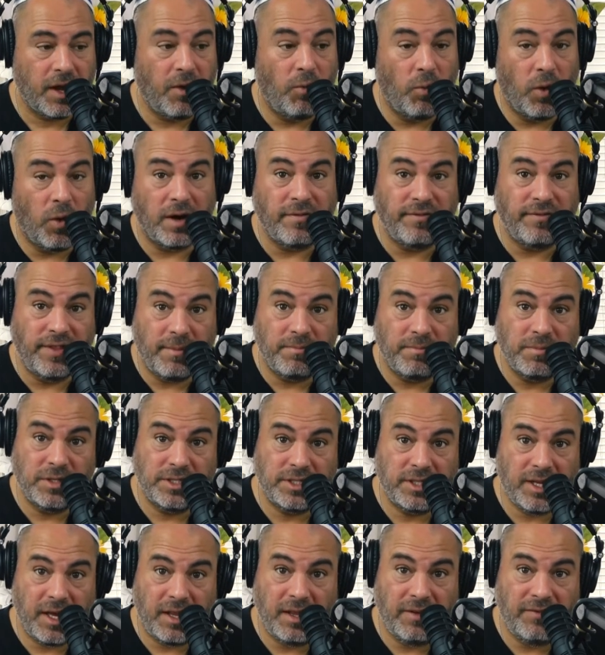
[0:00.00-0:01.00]
One of them
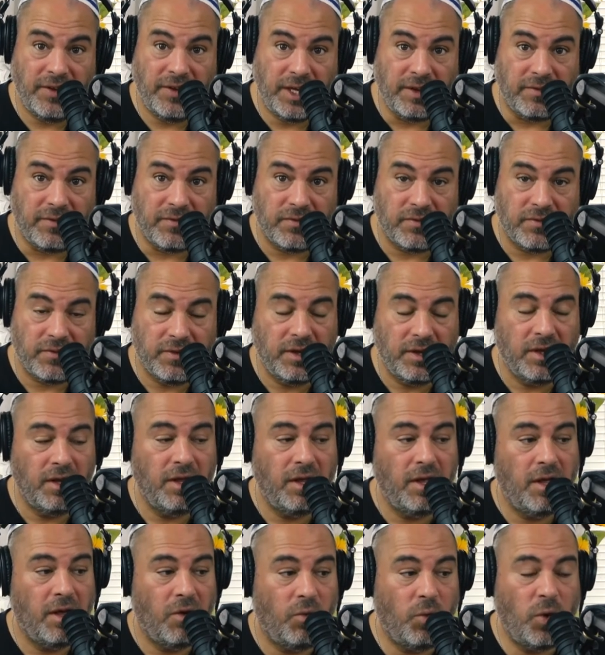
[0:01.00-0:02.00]
was Tel Aviv,
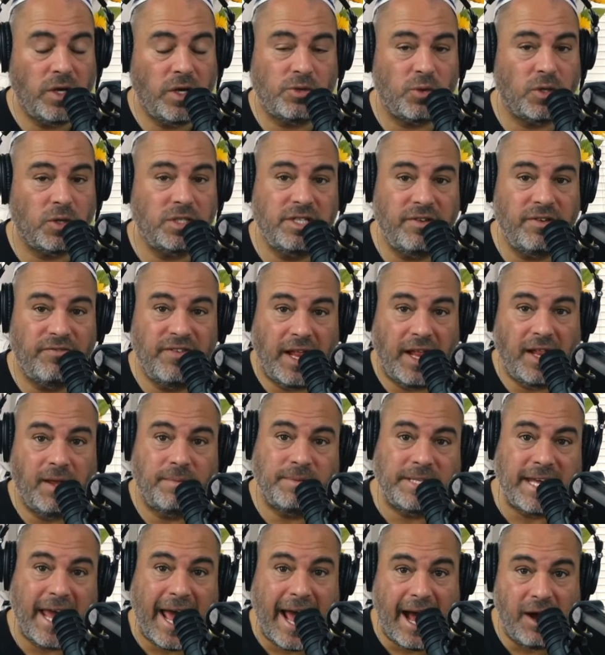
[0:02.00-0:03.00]
which was
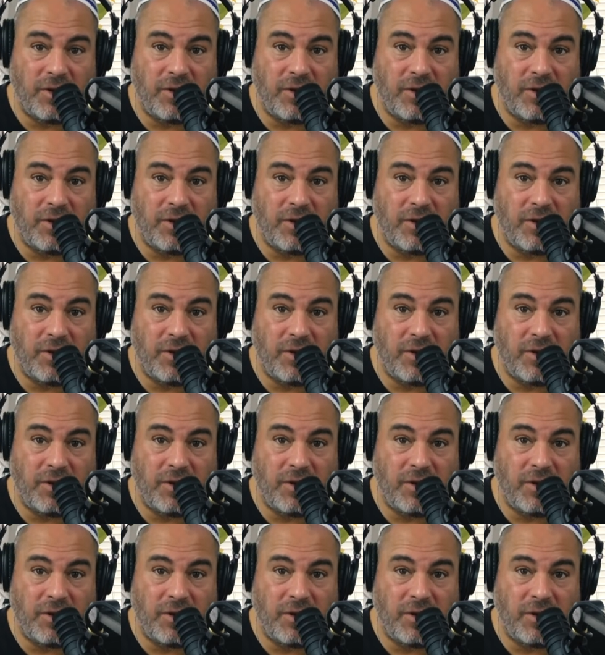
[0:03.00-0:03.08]
developed